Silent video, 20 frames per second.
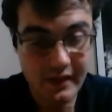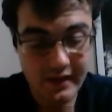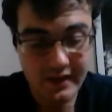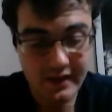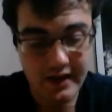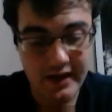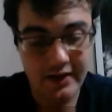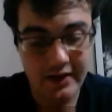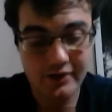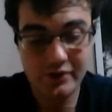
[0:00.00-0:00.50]

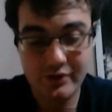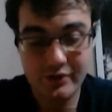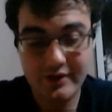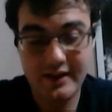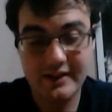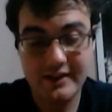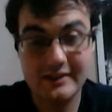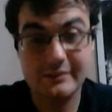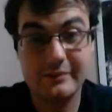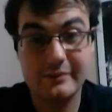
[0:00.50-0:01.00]
I also
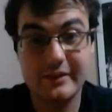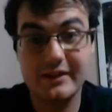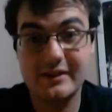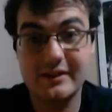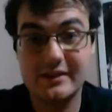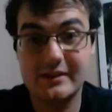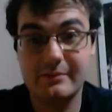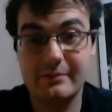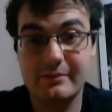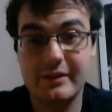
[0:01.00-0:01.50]
got to meet
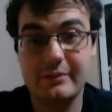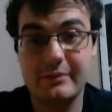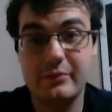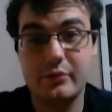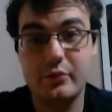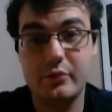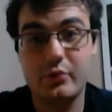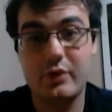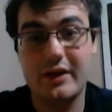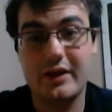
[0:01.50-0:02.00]
some people
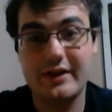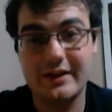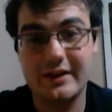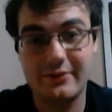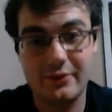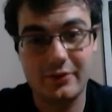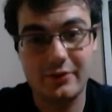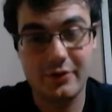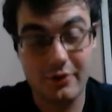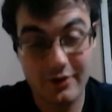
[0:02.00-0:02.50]
who I
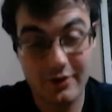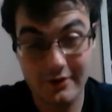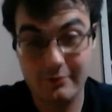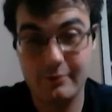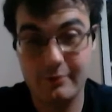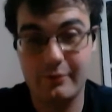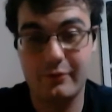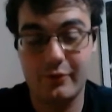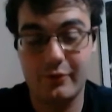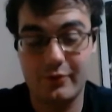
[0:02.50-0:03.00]
never heard of
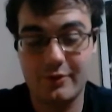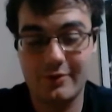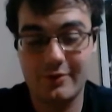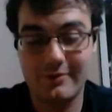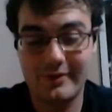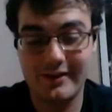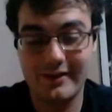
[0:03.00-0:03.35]
before.